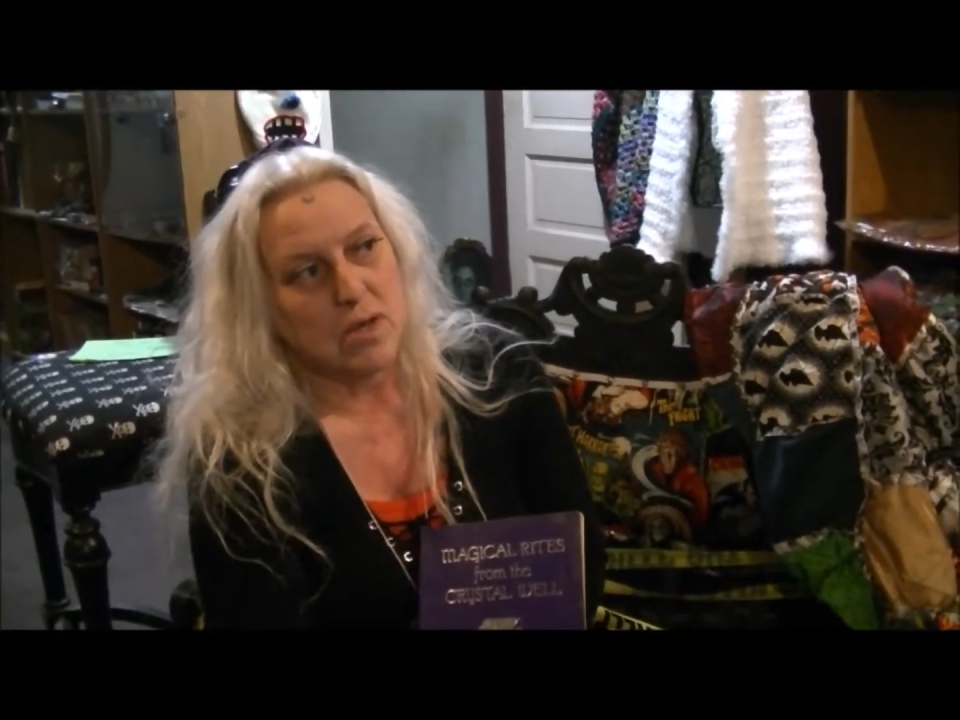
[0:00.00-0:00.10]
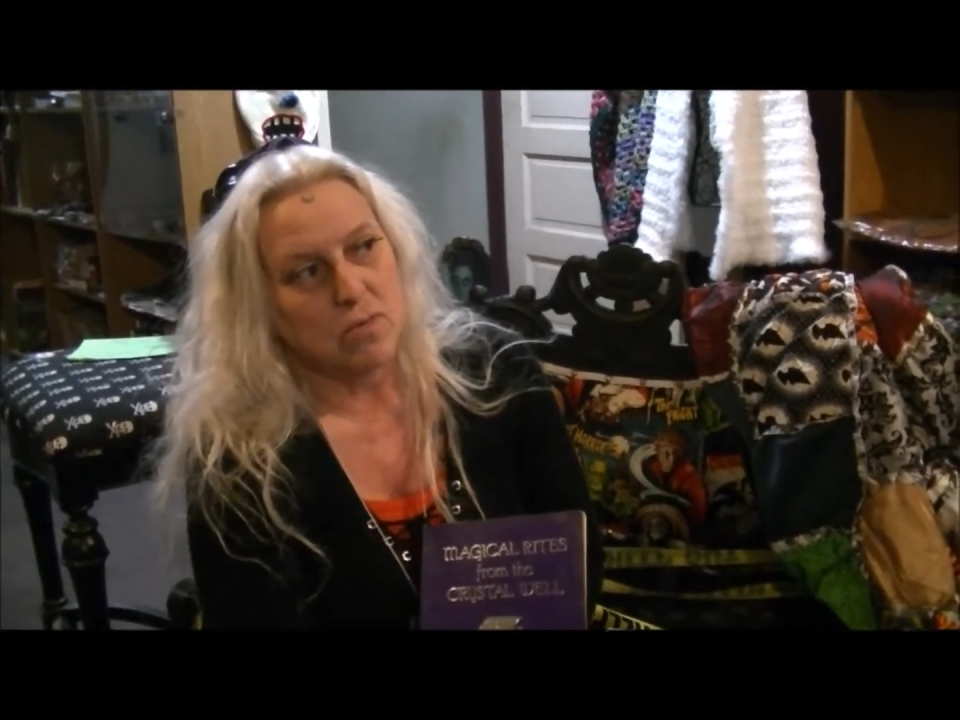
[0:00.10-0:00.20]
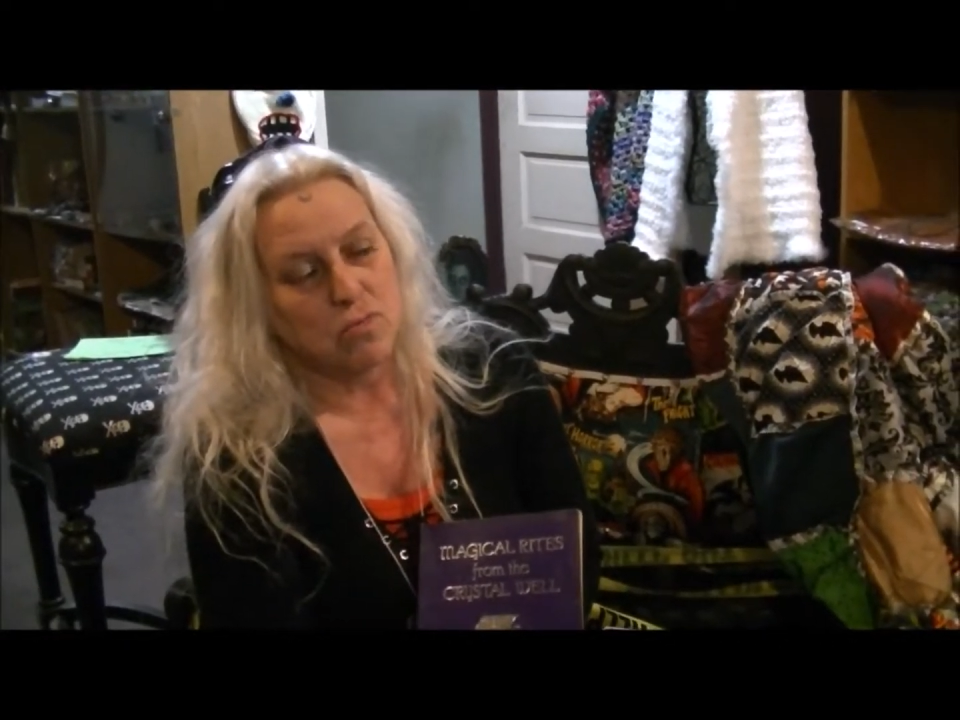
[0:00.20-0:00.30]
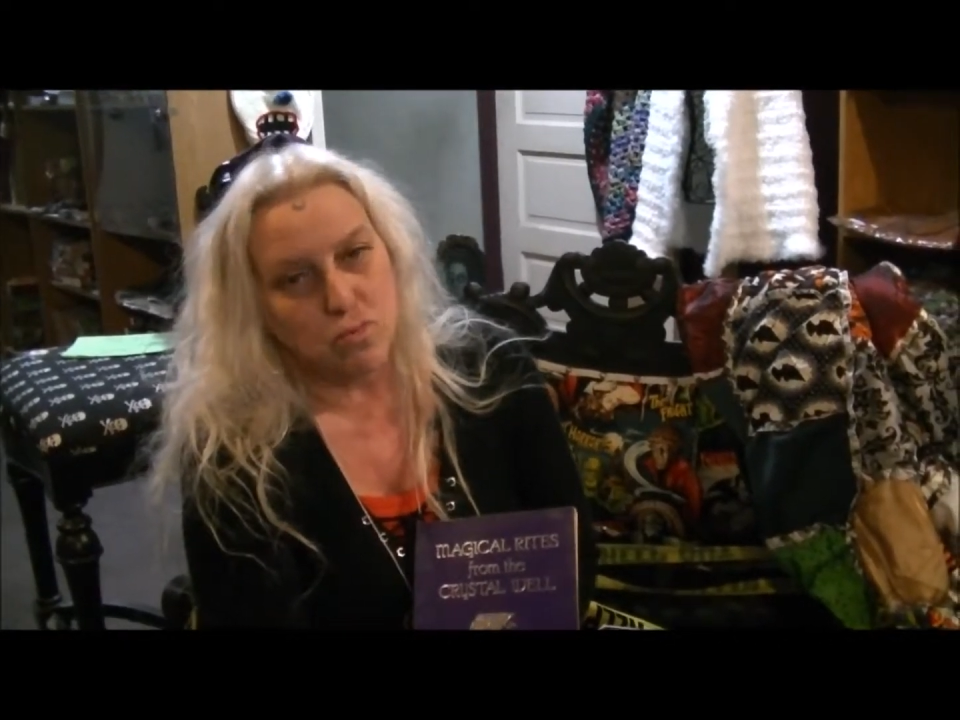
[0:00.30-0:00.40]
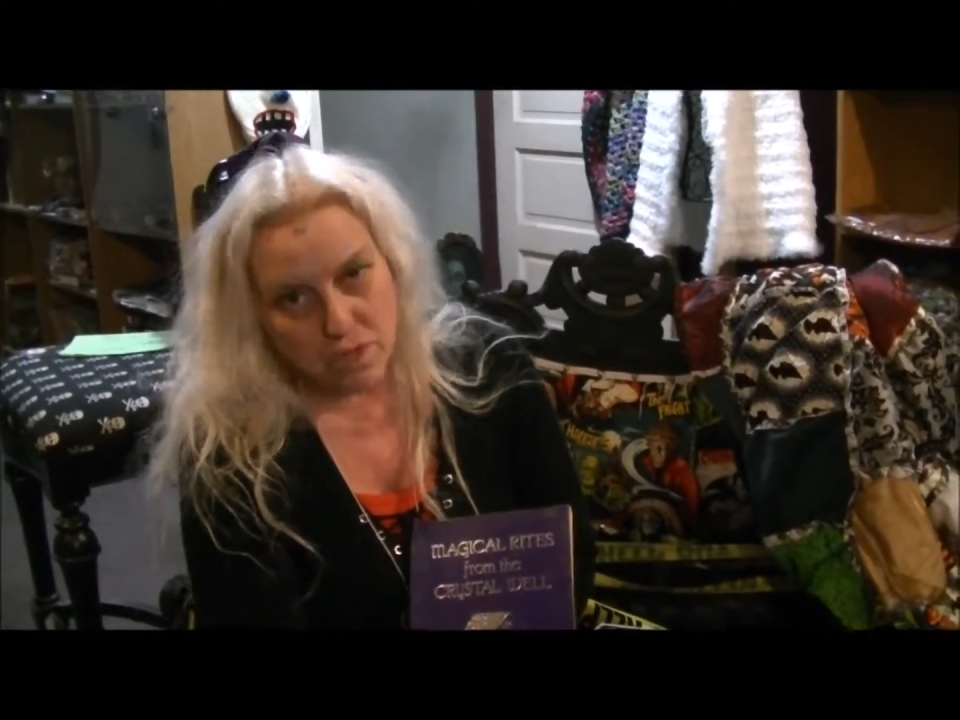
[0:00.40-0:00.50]

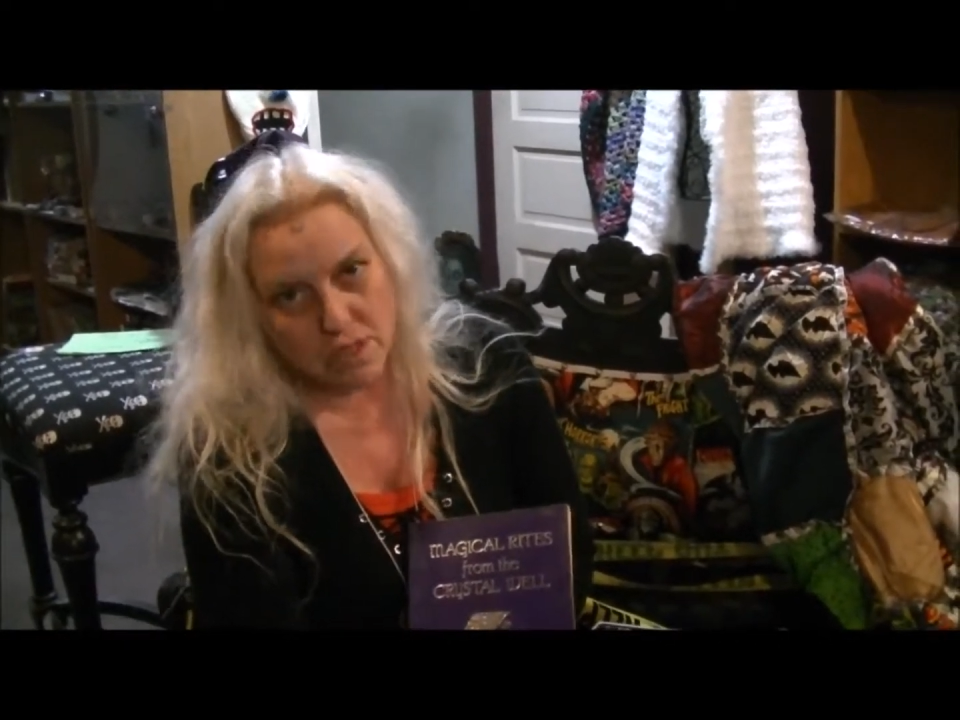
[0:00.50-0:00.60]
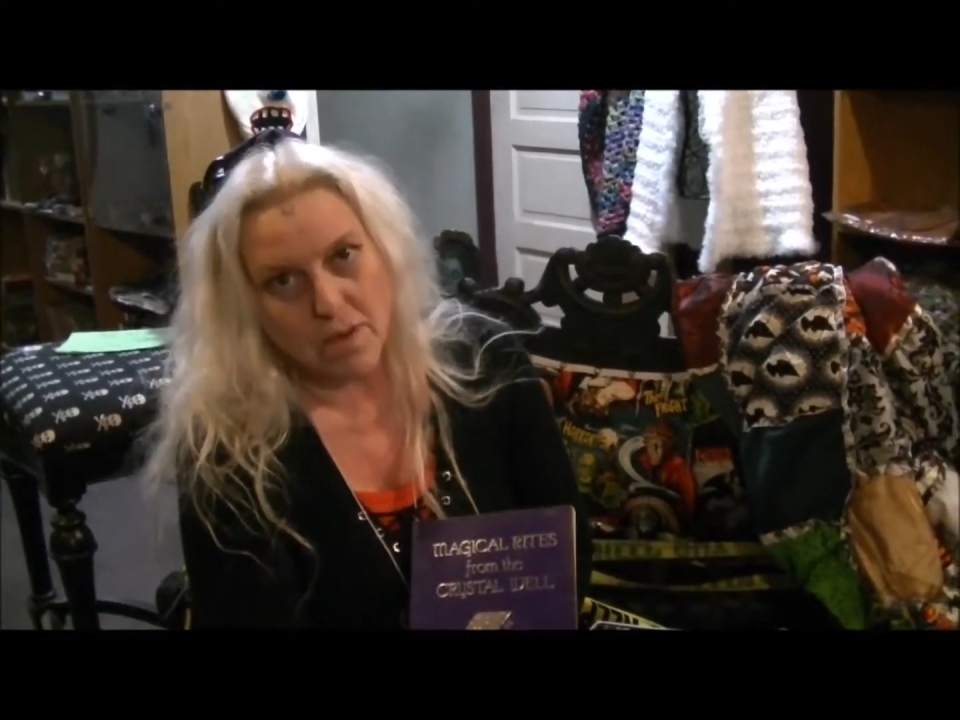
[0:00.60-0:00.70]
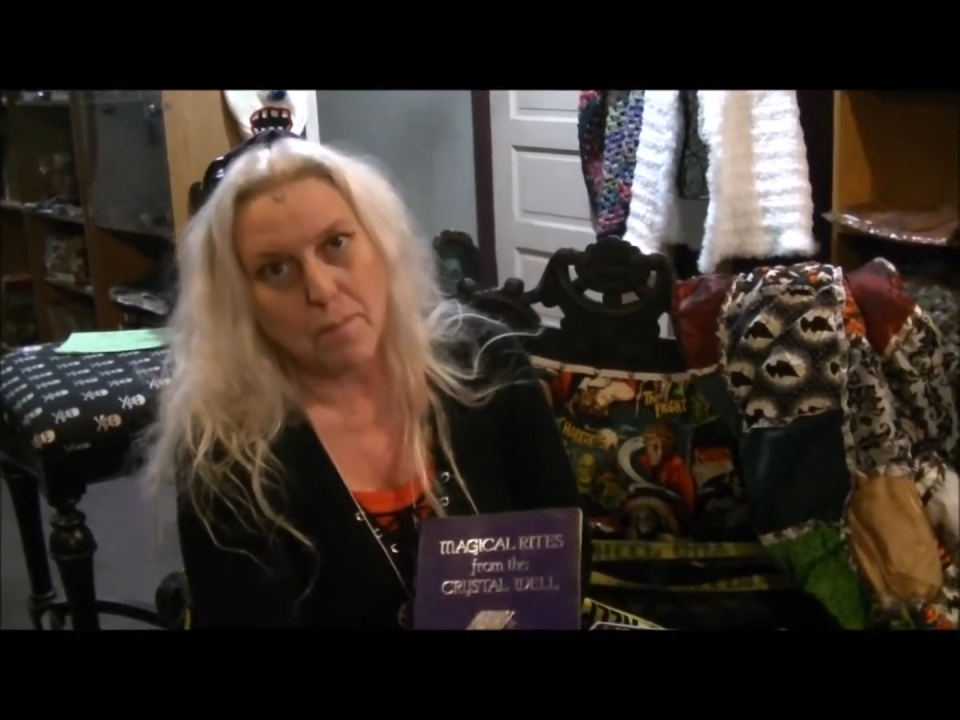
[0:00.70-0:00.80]
really